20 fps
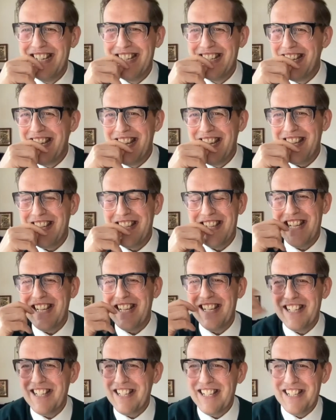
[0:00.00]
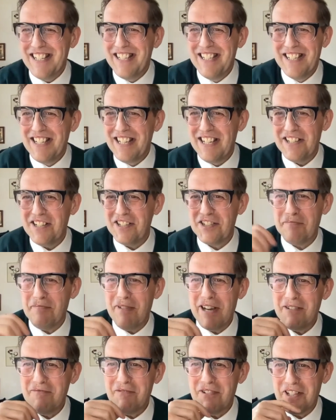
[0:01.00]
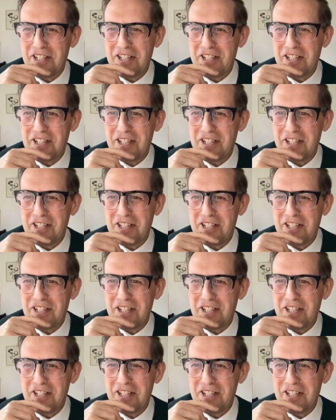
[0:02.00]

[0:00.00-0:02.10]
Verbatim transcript: people's thoughts are. It doesn't matter it, what